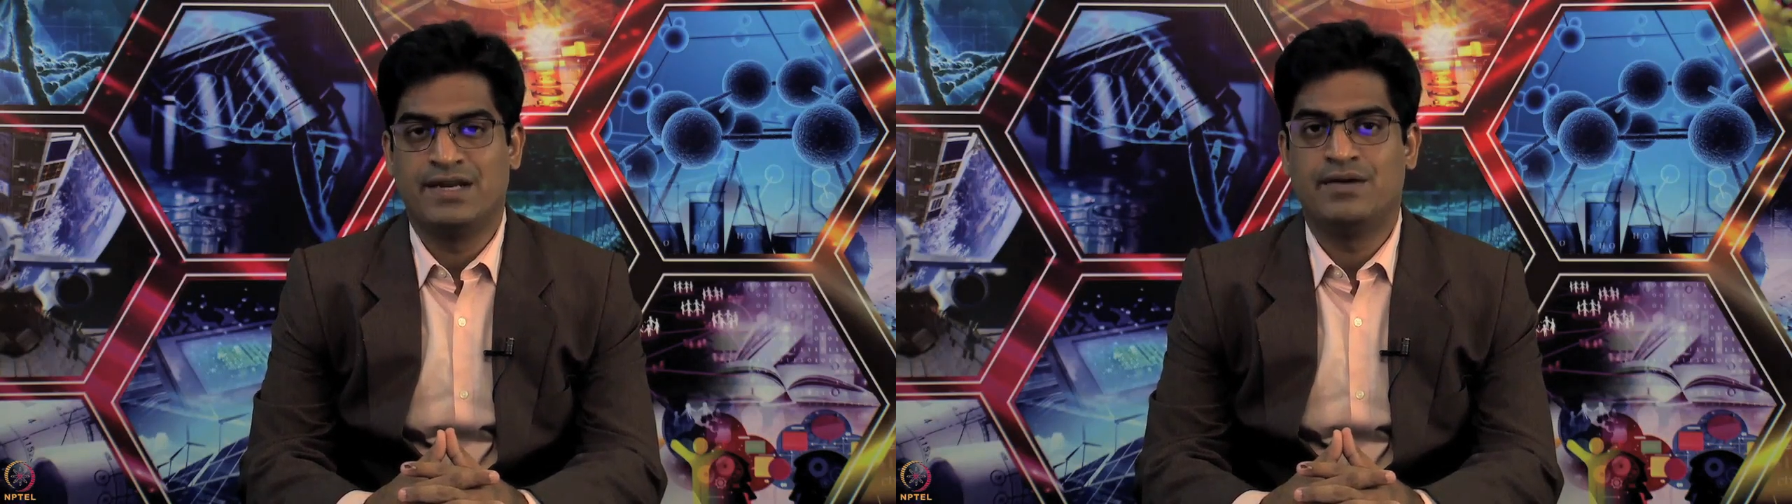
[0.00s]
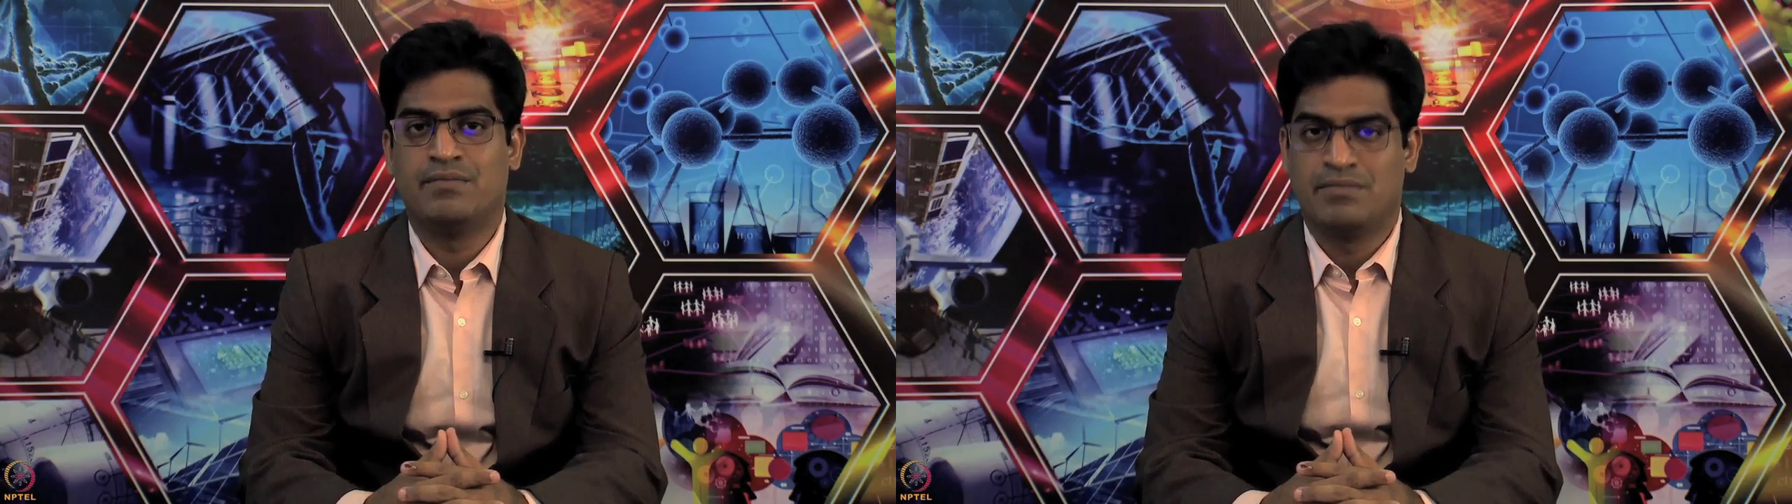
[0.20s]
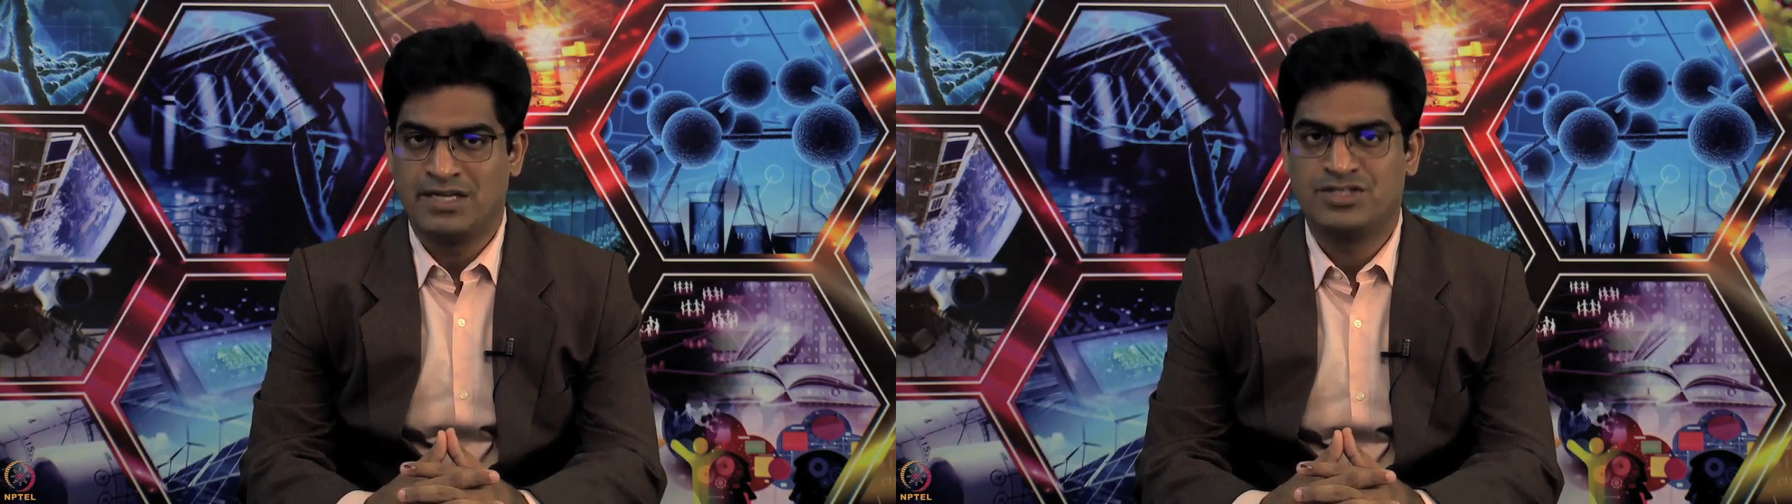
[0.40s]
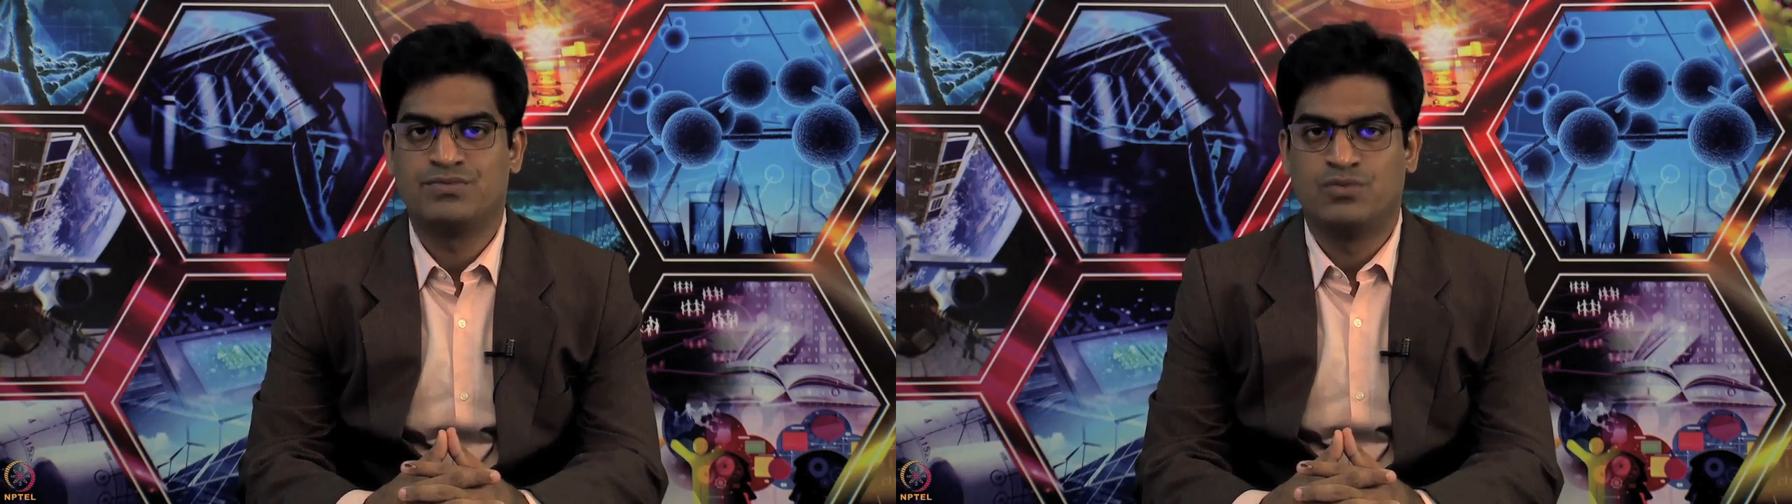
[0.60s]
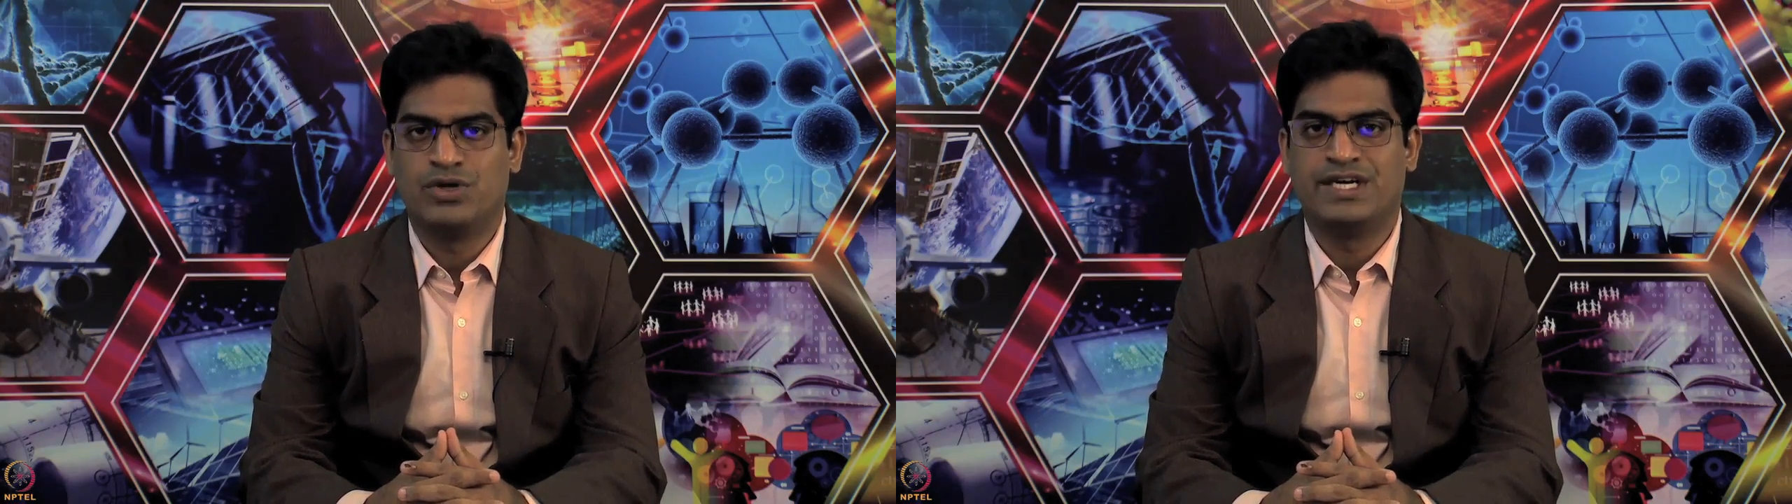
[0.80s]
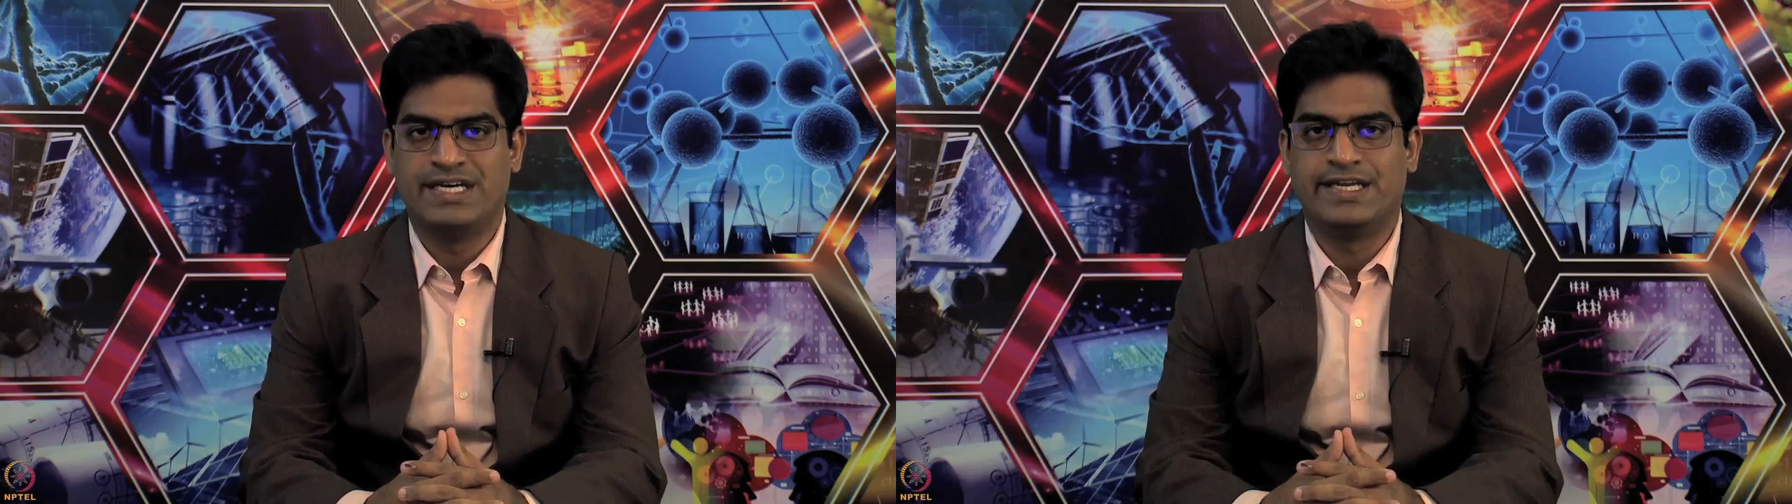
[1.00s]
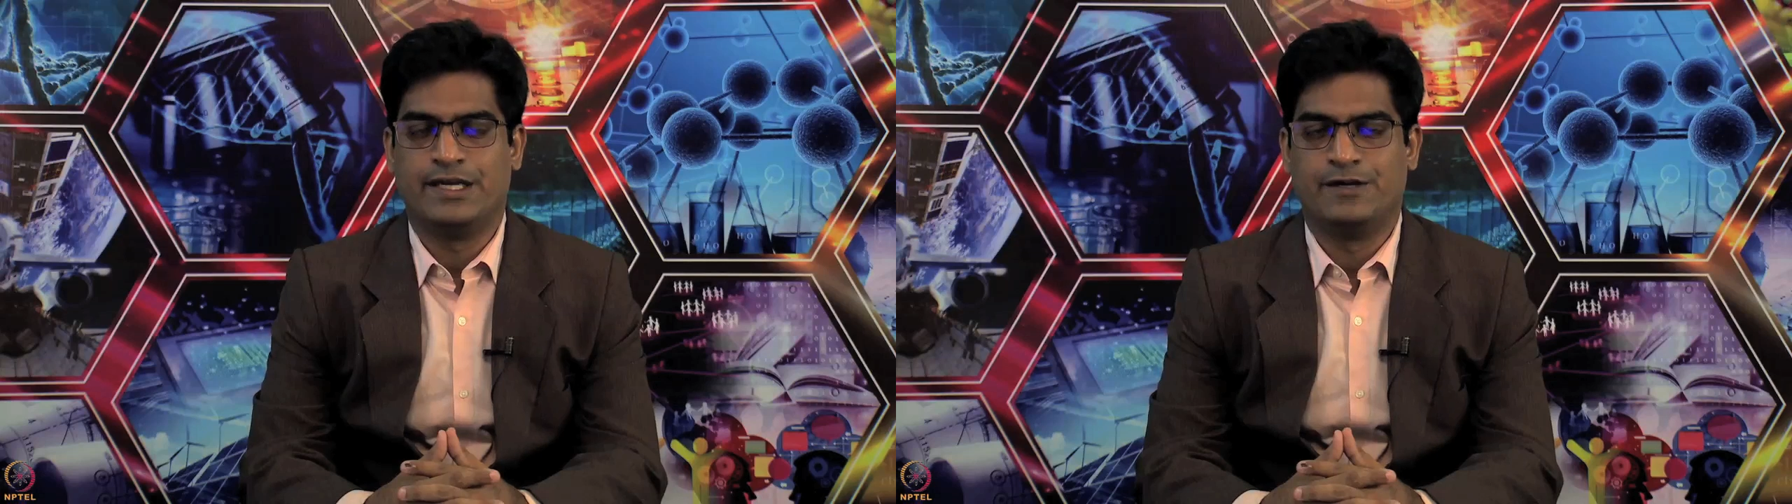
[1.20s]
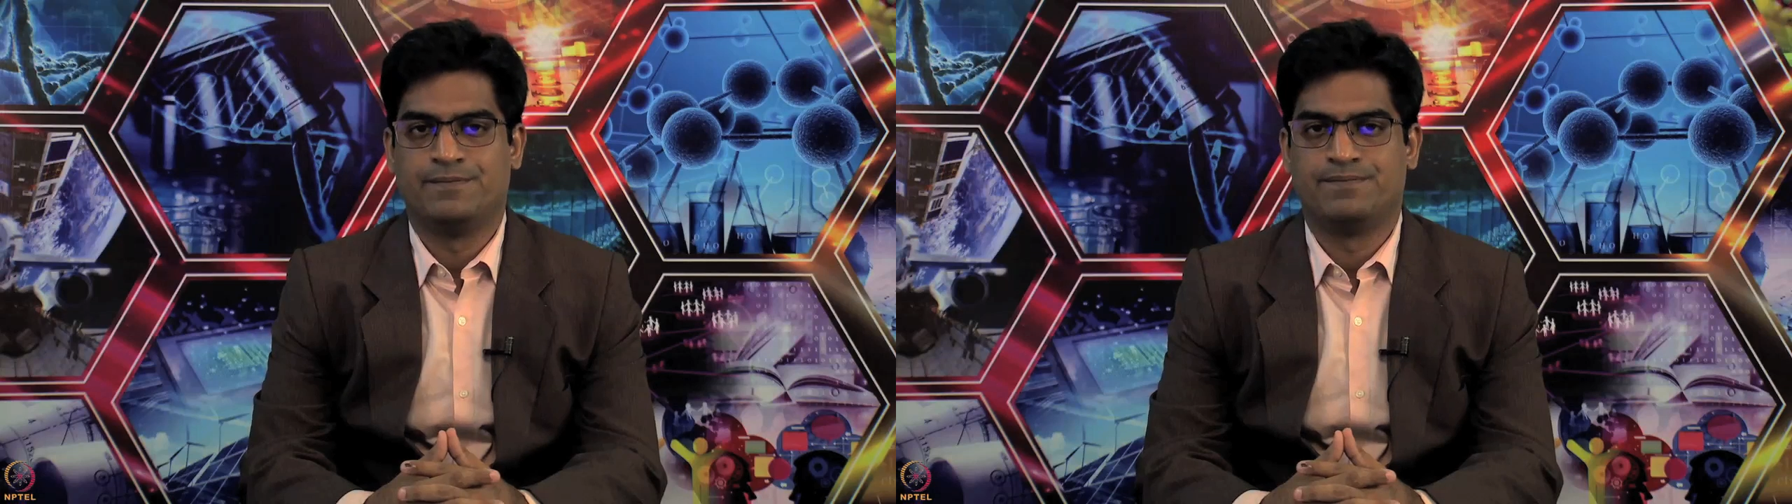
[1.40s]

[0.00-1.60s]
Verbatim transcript: in much more detail.